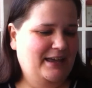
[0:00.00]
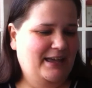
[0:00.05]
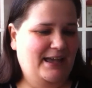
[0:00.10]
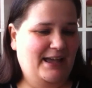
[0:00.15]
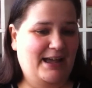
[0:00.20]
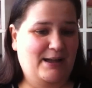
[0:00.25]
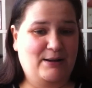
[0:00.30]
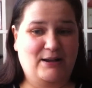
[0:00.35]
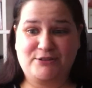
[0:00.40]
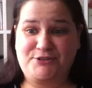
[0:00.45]

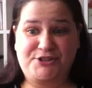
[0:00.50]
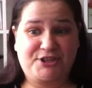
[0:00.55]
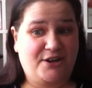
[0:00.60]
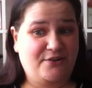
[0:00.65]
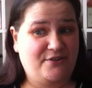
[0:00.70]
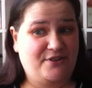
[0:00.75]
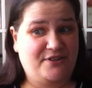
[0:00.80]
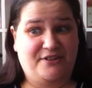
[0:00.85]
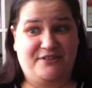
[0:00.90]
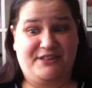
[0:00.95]
Uh, I'm
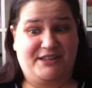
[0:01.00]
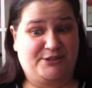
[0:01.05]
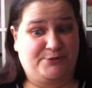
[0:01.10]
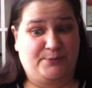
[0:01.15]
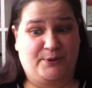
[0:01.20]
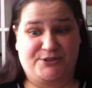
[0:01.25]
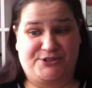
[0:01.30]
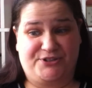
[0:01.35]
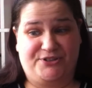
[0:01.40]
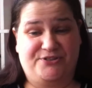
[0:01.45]
sorry that this
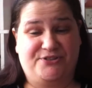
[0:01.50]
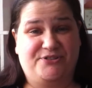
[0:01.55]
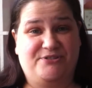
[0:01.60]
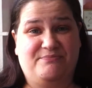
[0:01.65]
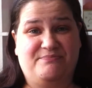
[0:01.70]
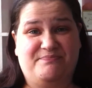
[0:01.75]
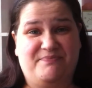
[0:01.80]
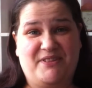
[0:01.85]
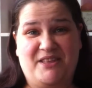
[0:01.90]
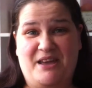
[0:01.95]

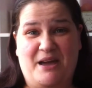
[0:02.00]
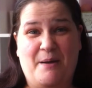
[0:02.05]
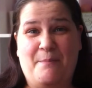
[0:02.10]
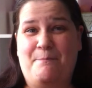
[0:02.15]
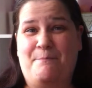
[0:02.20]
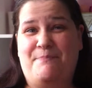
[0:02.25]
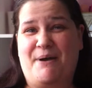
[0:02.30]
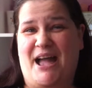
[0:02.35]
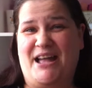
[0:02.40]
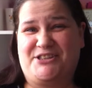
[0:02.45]
wasn't a
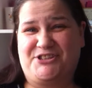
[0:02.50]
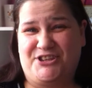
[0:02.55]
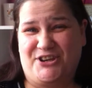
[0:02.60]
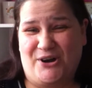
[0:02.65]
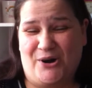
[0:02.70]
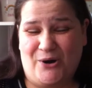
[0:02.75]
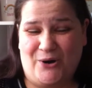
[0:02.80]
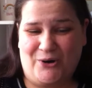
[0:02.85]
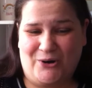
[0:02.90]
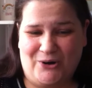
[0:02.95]
better
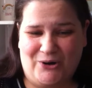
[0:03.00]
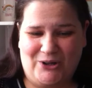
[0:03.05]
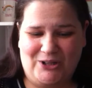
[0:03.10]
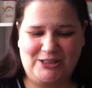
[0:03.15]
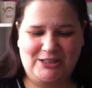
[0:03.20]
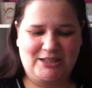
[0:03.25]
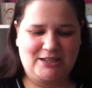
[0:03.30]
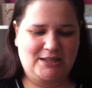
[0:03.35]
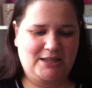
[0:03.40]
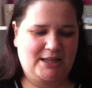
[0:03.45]

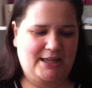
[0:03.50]
haul.